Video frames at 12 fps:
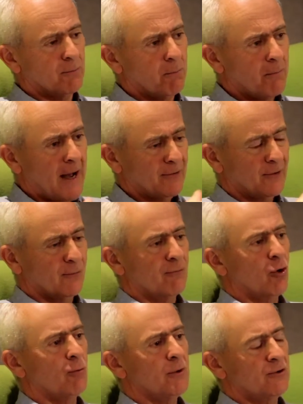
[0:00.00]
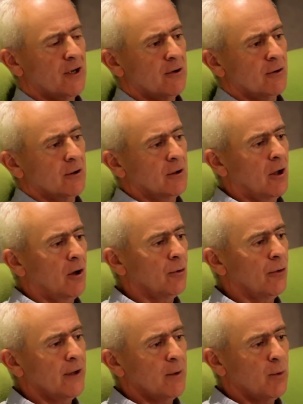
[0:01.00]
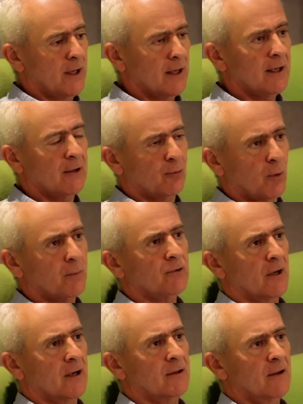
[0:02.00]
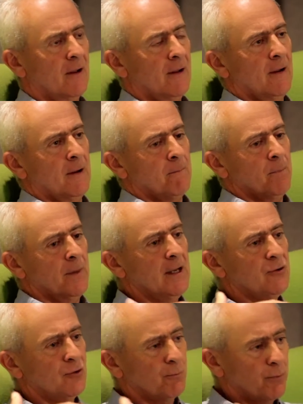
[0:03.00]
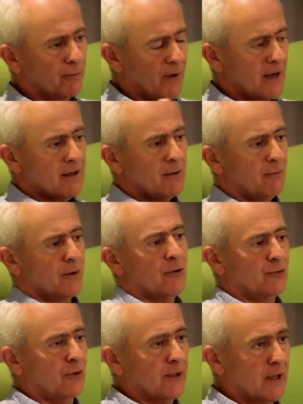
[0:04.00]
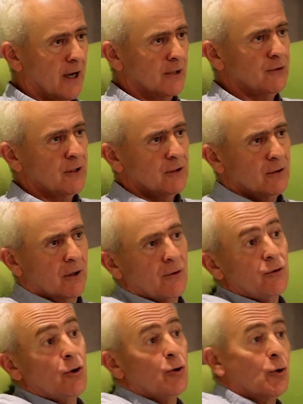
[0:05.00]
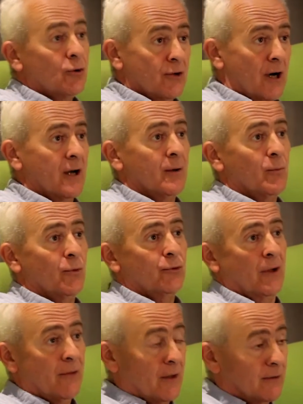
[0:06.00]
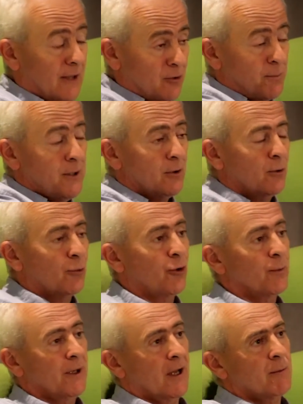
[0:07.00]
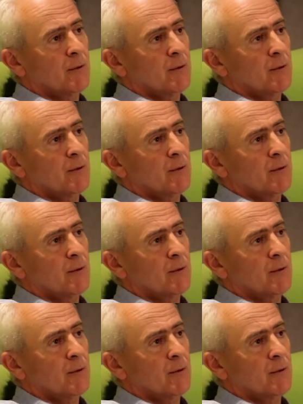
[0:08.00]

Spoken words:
massive raw material on the Wikileaks website, he should provide it first to The Guardian and the New York Times, and then Spiegel also became